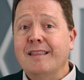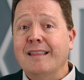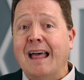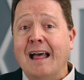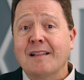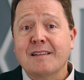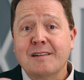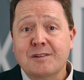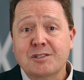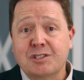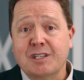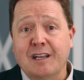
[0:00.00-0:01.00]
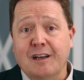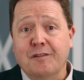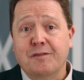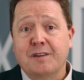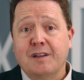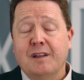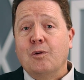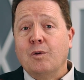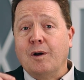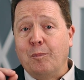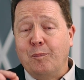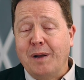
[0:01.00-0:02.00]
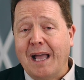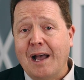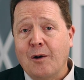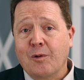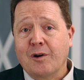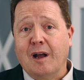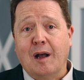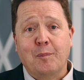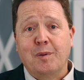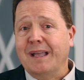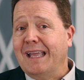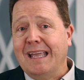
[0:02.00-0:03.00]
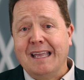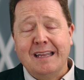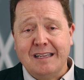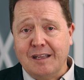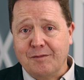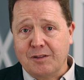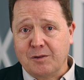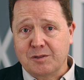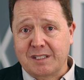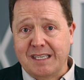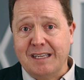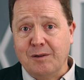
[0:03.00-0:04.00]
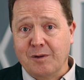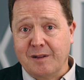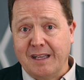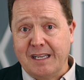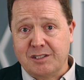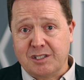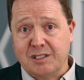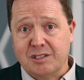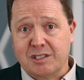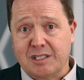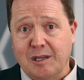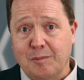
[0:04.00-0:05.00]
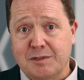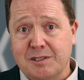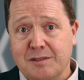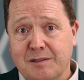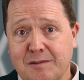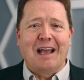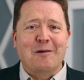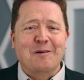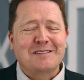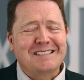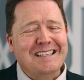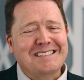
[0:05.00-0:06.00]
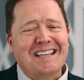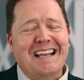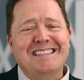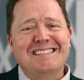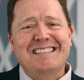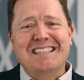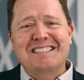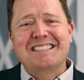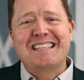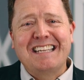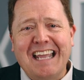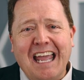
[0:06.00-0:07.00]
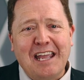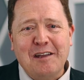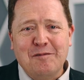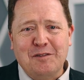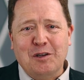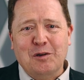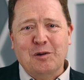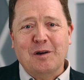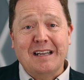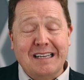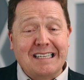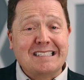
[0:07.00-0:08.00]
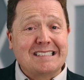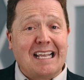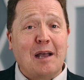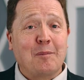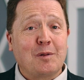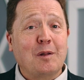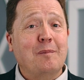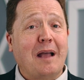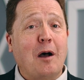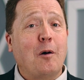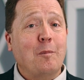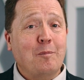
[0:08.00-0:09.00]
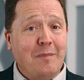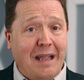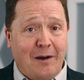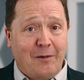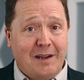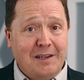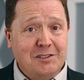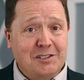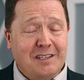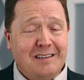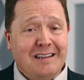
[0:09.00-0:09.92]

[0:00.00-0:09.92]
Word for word: That little shift will power up any of those key relationships. Now, since I just gave you an example about marriage,